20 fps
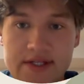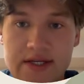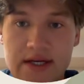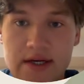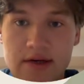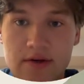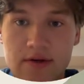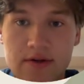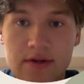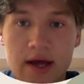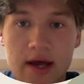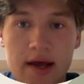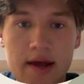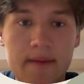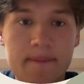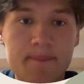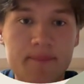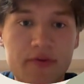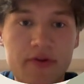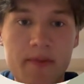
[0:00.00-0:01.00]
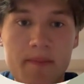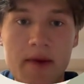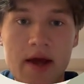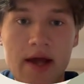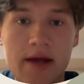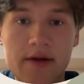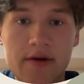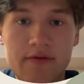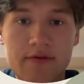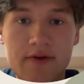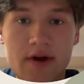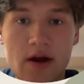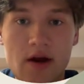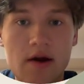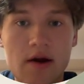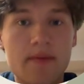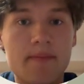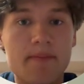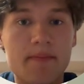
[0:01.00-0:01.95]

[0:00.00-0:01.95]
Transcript: single day, demand could vary.